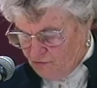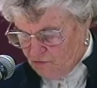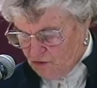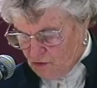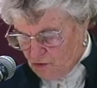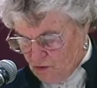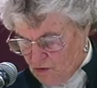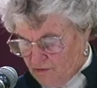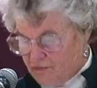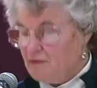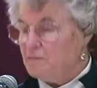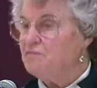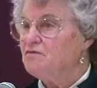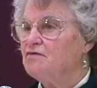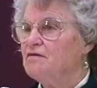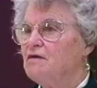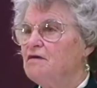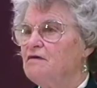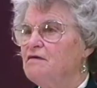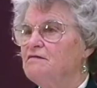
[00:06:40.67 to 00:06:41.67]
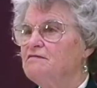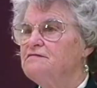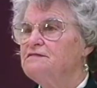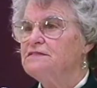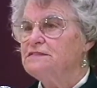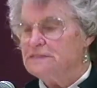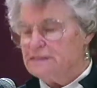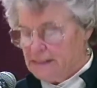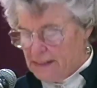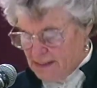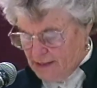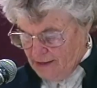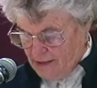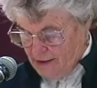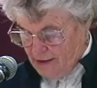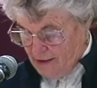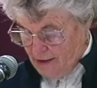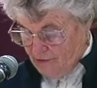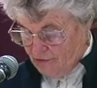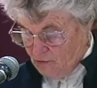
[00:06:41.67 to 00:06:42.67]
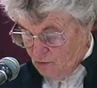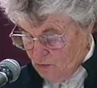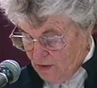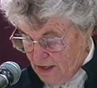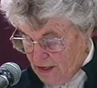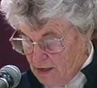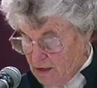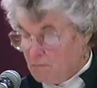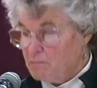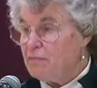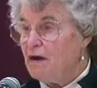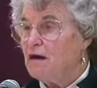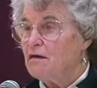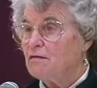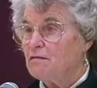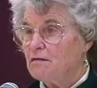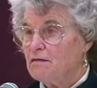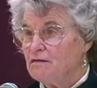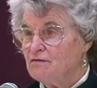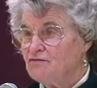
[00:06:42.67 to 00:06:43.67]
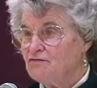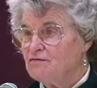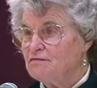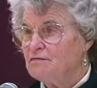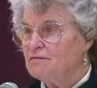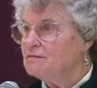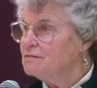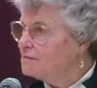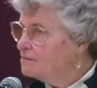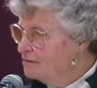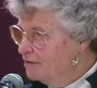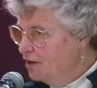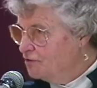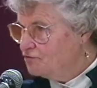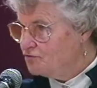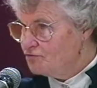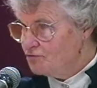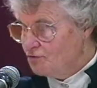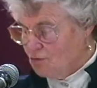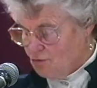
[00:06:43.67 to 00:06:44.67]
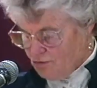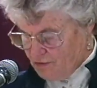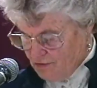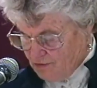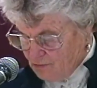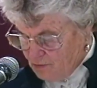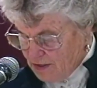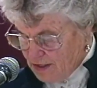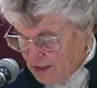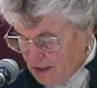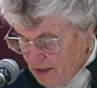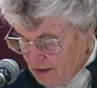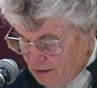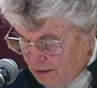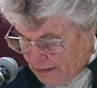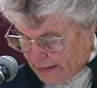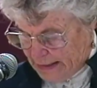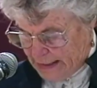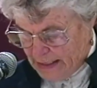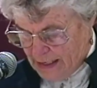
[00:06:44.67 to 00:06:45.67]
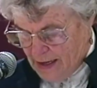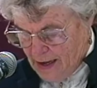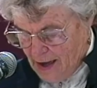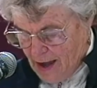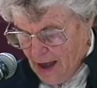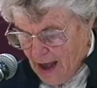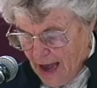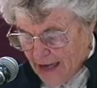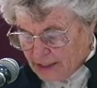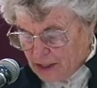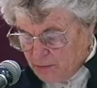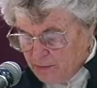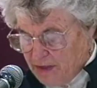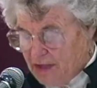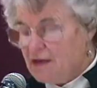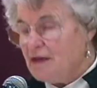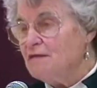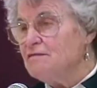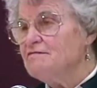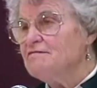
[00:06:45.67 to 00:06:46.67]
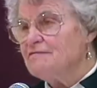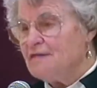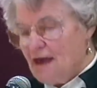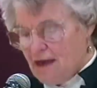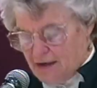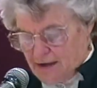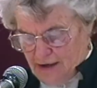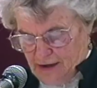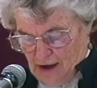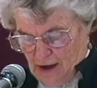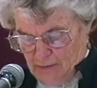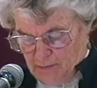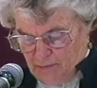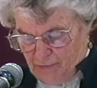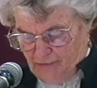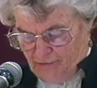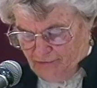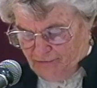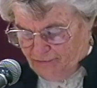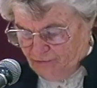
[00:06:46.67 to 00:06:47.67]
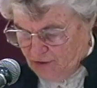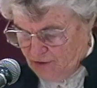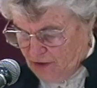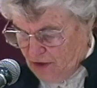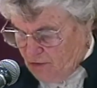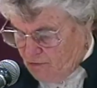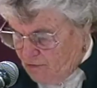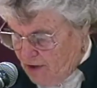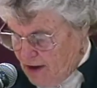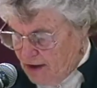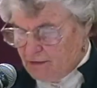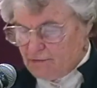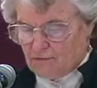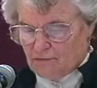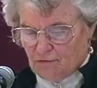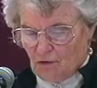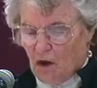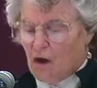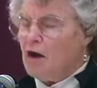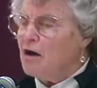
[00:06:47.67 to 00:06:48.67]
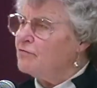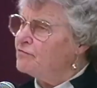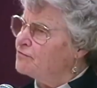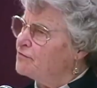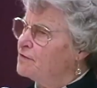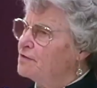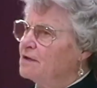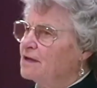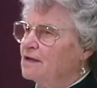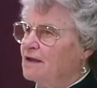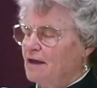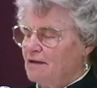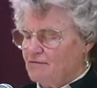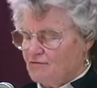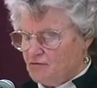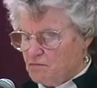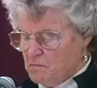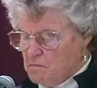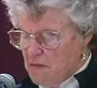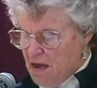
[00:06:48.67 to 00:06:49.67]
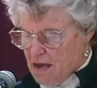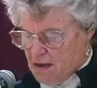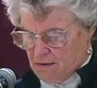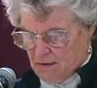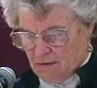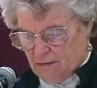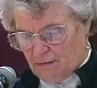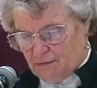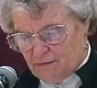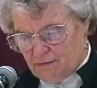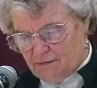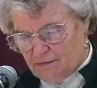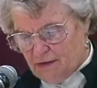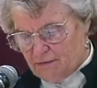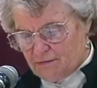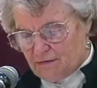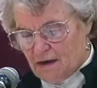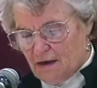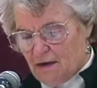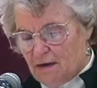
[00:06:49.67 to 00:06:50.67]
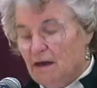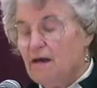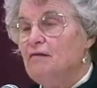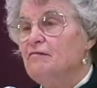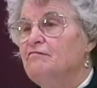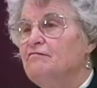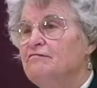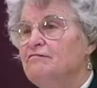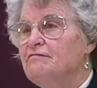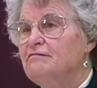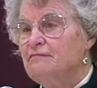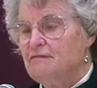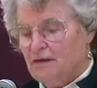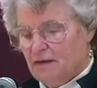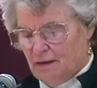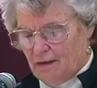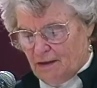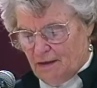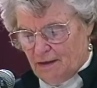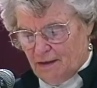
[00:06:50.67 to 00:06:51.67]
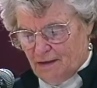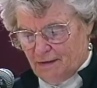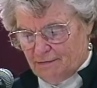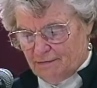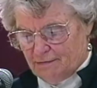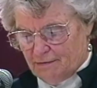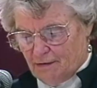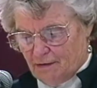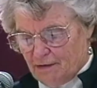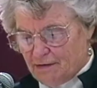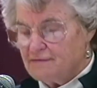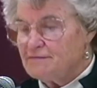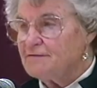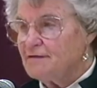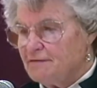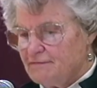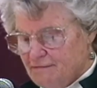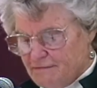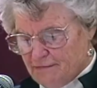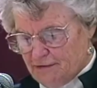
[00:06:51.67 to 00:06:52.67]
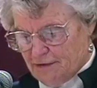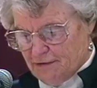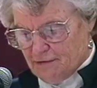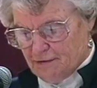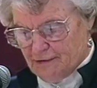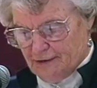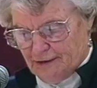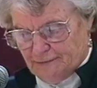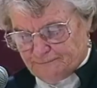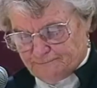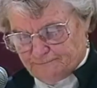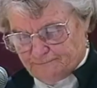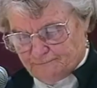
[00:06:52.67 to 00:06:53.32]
view of themselves as weak and powerless, not so this weekend, and to begin standing up for their rights, often against men that they love, has cost us dearly.